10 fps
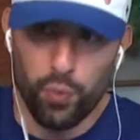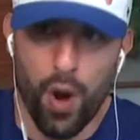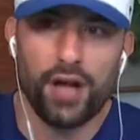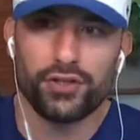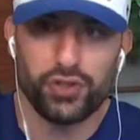
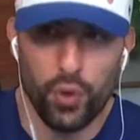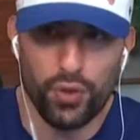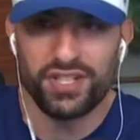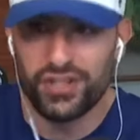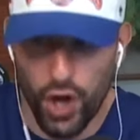Walks
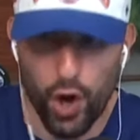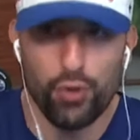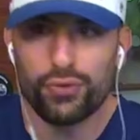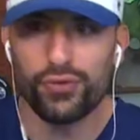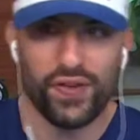towards his
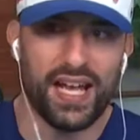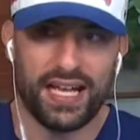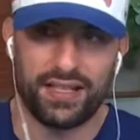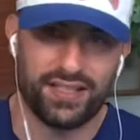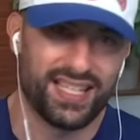own
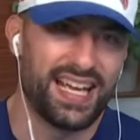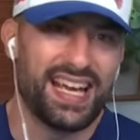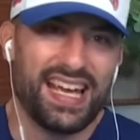fans,